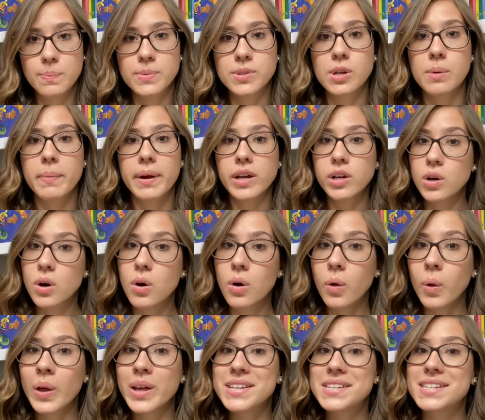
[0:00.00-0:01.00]
So my
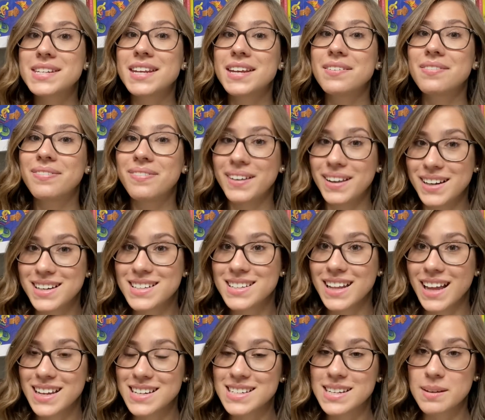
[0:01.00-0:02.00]
goal is to finish
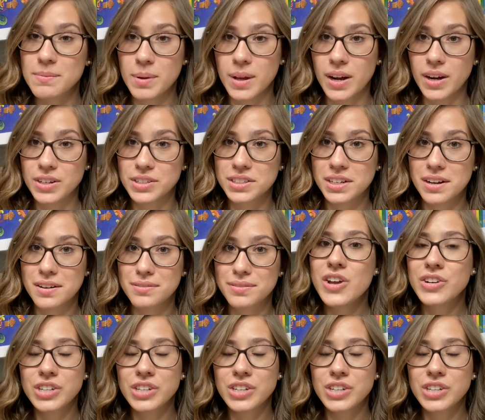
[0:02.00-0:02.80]
that TBR shelf.